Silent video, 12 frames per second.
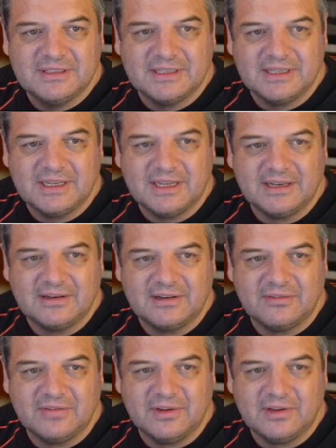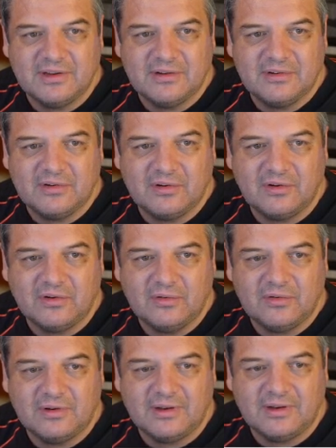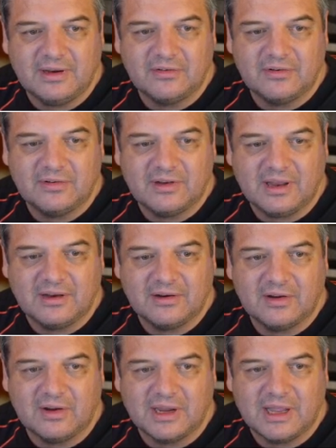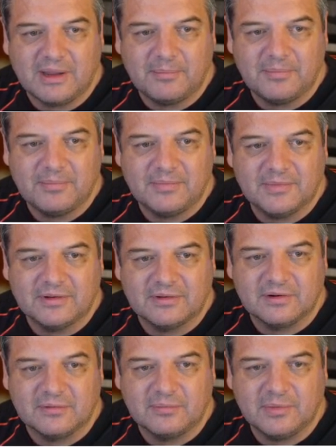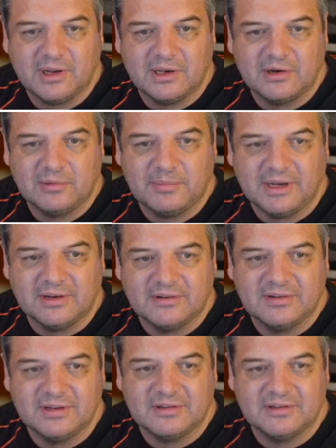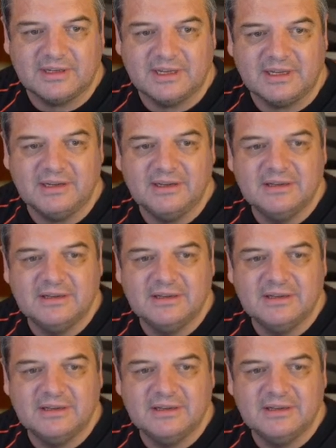and if you go, then it started going up. So I'll buy a little bit at 60.